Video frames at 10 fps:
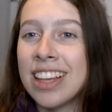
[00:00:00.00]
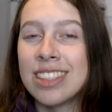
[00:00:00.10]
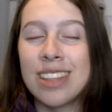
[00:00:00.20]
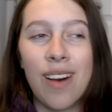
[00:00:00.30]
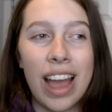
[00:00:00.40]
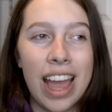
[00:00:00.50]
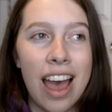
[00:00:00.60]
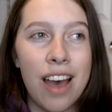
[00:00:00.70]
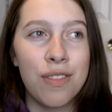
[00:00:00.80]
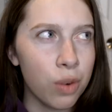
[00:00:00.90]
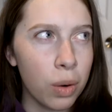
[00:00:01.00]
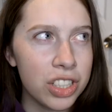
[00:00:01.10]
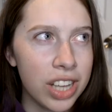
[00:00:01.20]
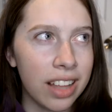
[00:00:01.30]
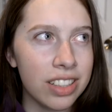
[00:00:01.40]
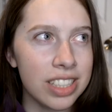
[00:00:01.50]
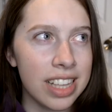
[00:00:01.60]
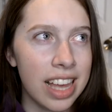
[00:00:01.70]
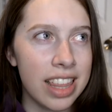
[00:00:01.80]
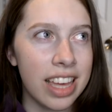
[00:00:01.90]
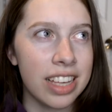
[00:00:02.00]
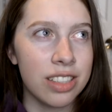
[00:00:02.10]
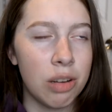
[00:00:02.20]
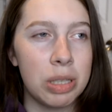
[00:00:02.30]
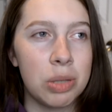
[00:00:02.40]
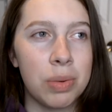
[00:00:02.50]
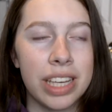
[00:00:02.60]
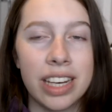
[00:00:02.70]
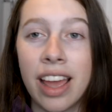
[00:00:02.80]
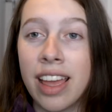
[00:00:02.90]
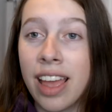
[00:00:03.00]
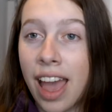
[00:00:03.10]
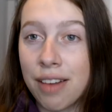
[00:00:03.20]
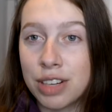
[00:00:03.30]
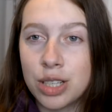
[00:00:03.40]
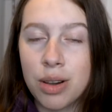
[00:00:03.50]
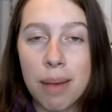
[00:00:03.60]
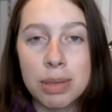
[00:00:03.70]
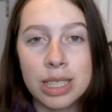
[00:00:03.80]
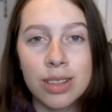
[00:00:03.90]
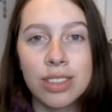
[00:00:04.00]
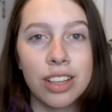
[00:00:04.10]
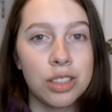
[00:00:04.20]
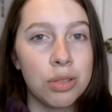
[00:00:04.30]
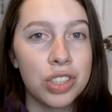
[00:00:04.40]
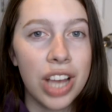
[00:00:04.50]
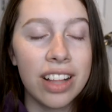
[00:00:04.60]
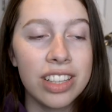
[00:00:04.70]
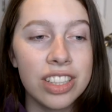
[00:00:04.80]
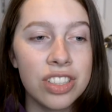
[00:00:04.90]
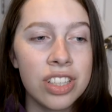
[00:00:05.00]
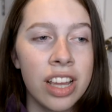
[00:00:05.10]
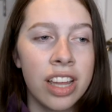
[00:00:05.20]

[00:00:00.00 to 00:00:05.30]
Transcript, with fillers: So I have four challenges, I think. So between every two episodes, I'll do a challenge.